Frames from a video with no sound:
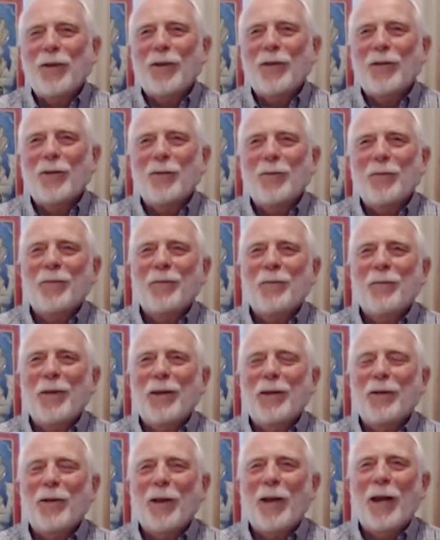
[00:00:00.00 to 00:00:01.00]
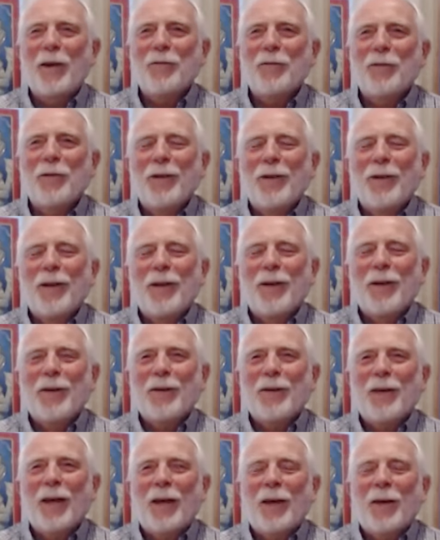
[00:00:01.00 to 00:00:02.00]
had to make you laugh.
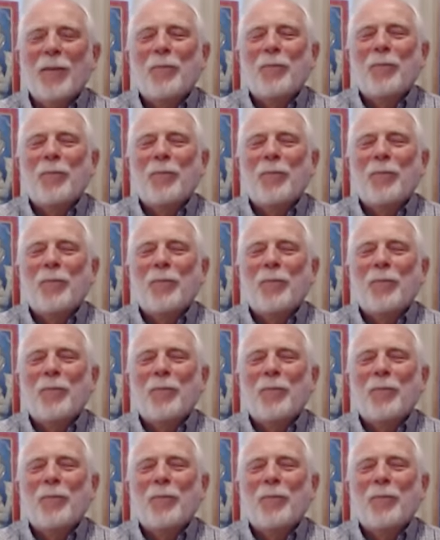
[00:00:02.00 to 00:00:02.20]
Okay.